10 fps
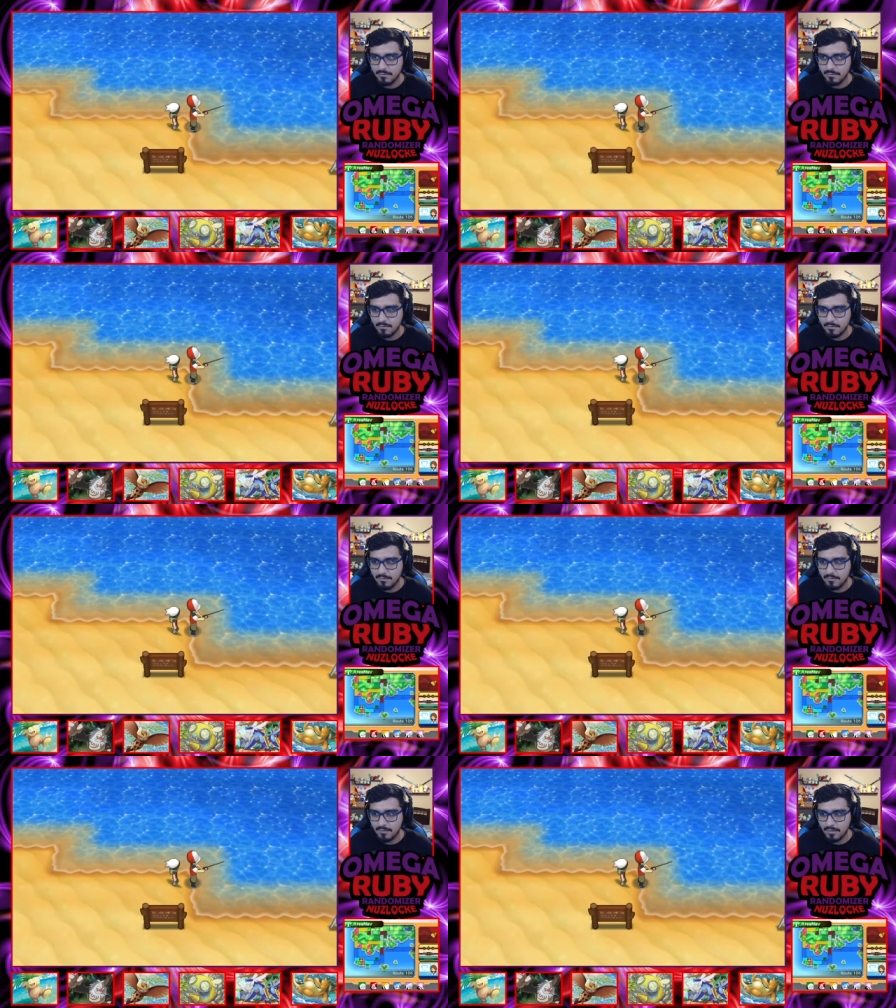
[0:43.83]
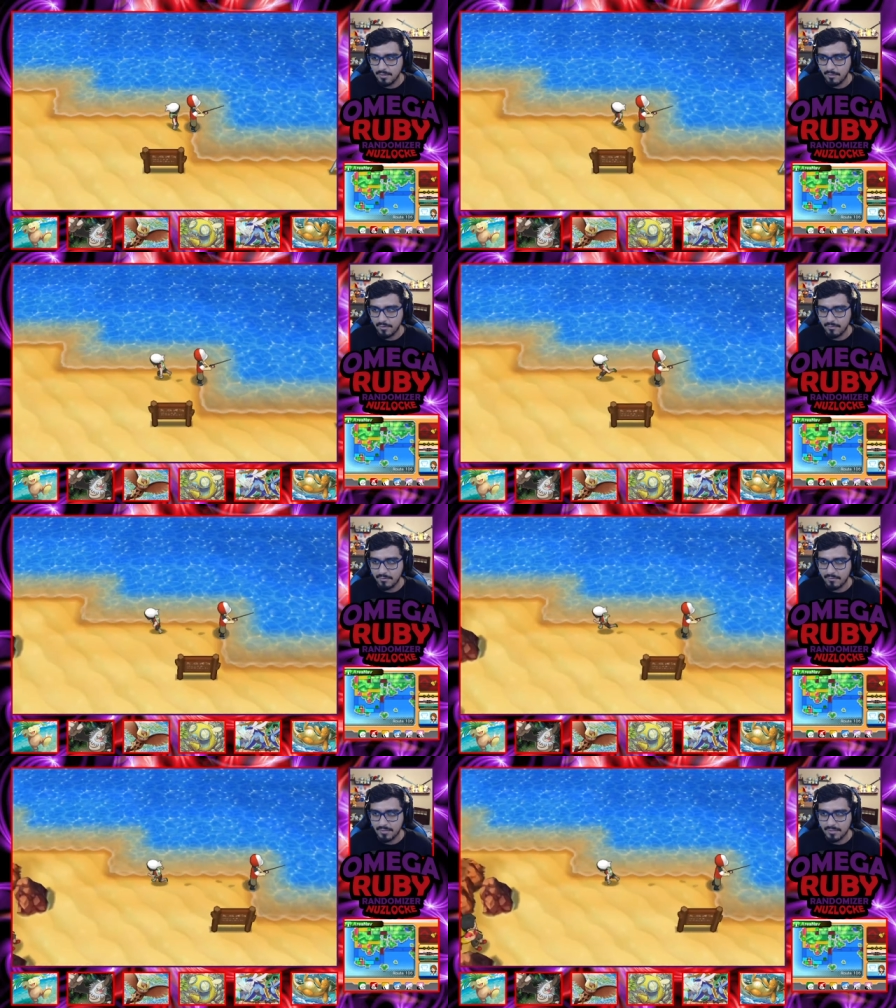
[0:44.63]
Uh, I don't think I
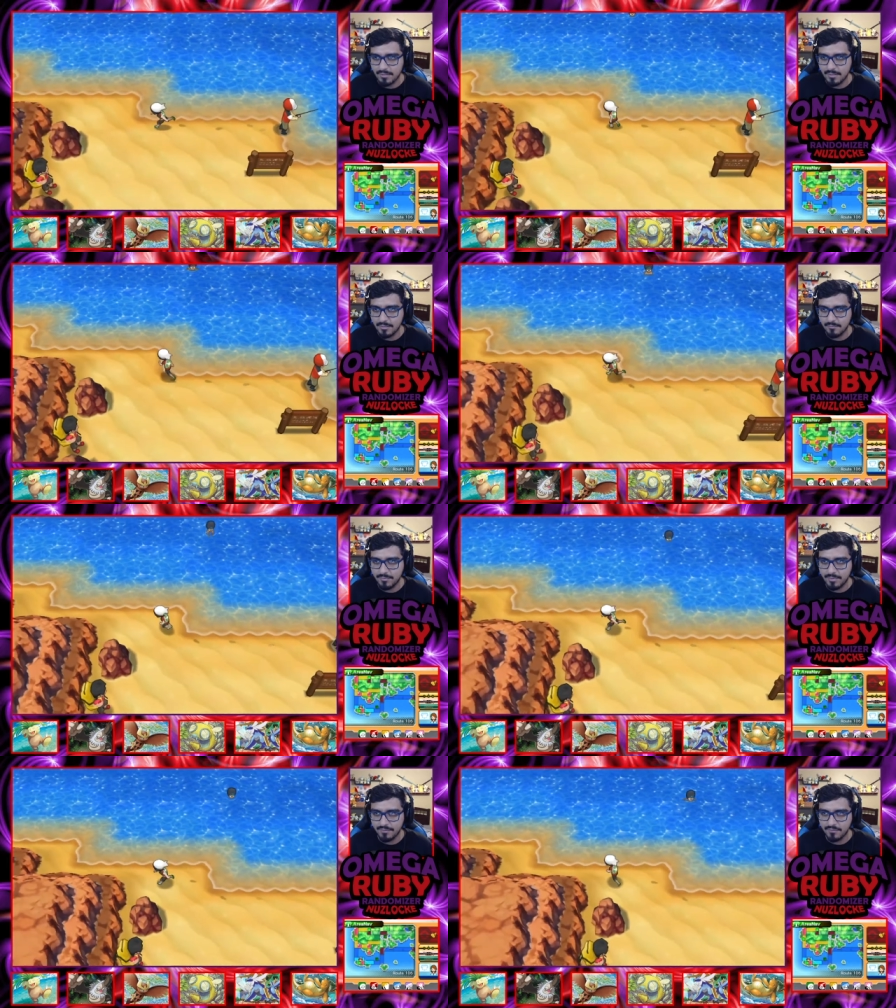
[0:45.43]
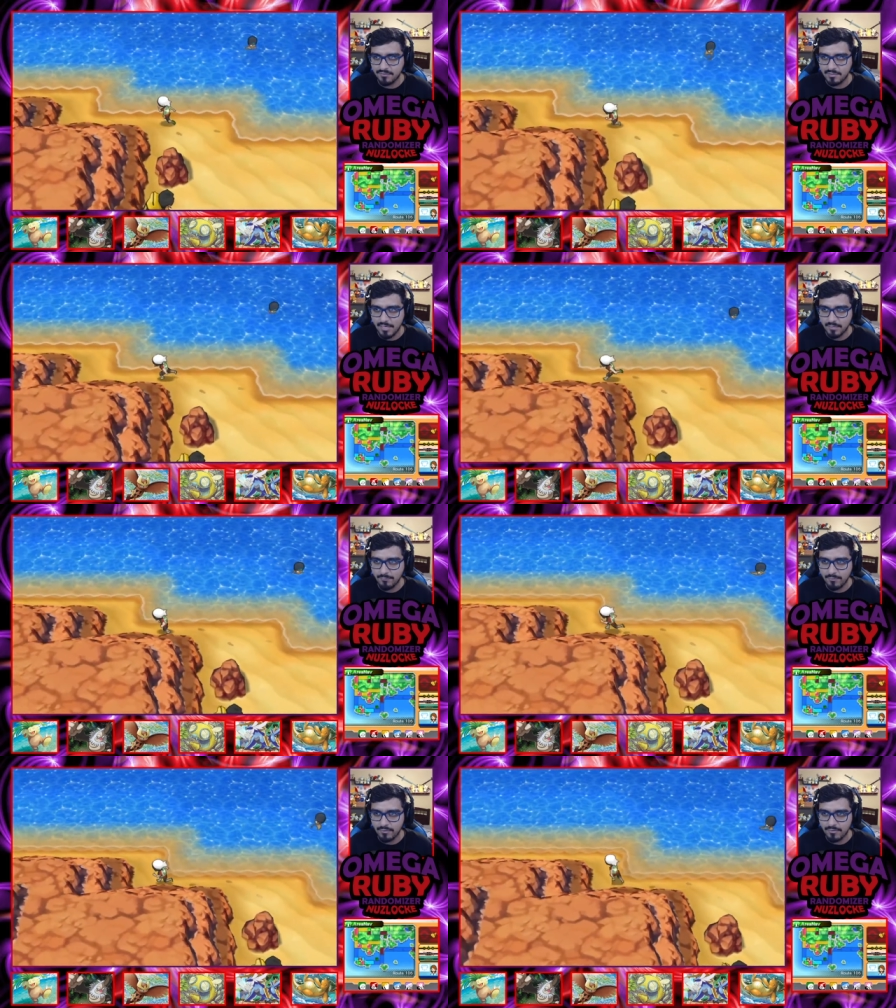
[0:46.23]
battled that guy, but I think there's an item
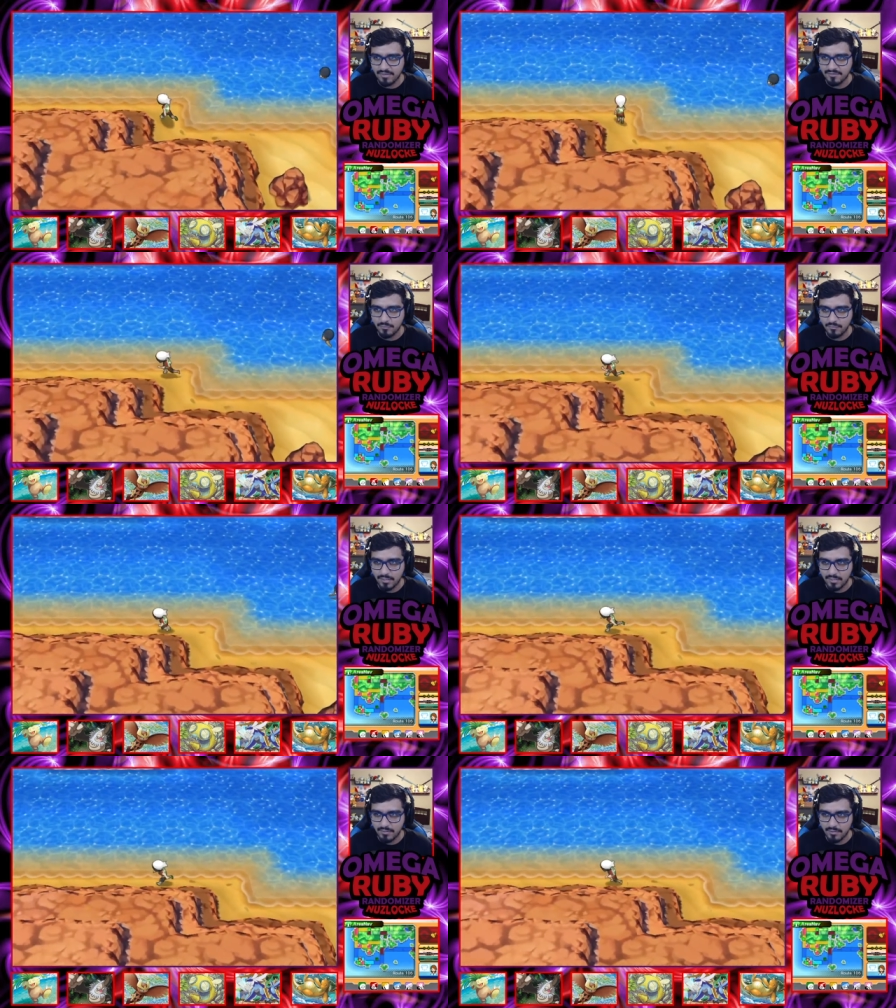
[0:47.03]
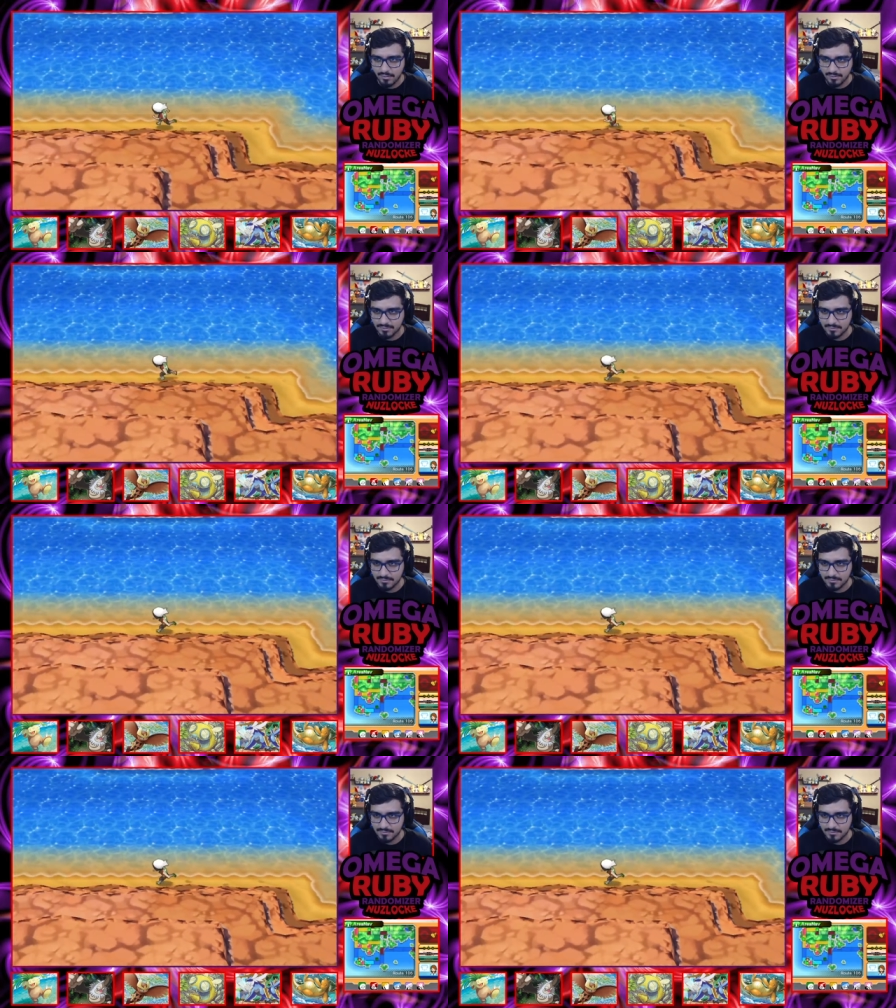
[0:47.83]
here that I don't think I got.